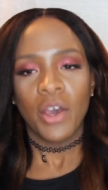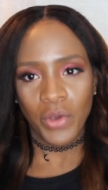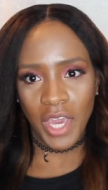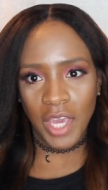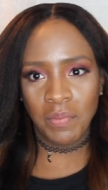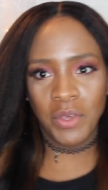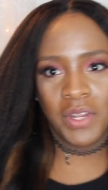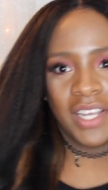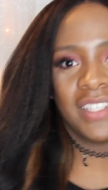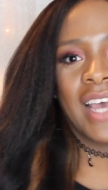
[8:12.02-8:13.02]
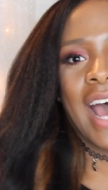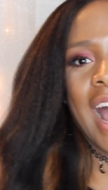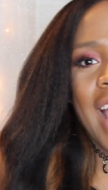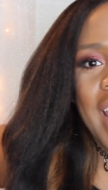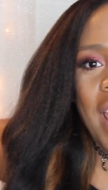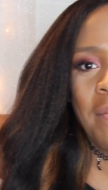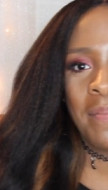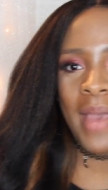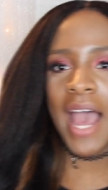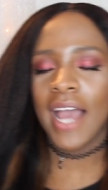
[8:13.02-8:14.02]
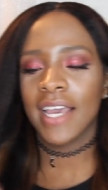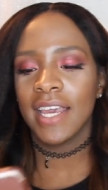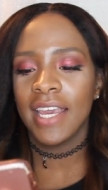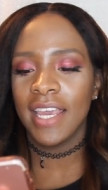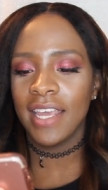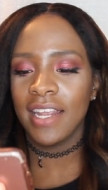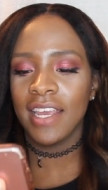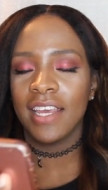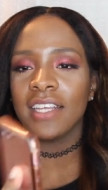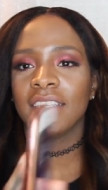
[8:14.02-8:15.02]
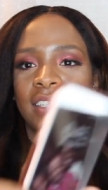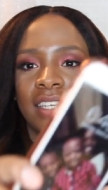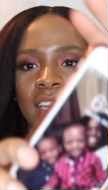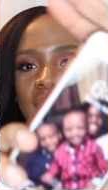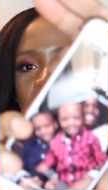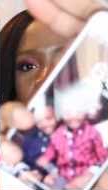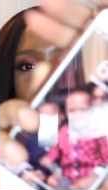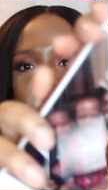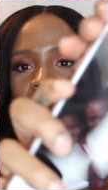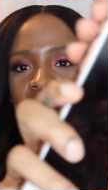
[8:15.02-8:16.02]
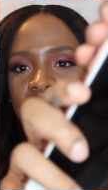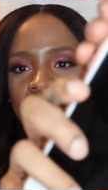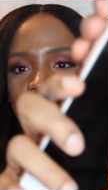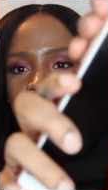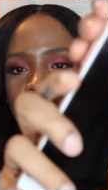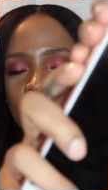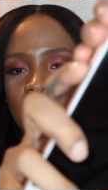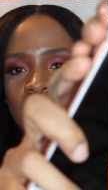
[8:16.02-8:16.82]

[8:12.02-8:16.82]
Okay, beauties, I am back. It is six.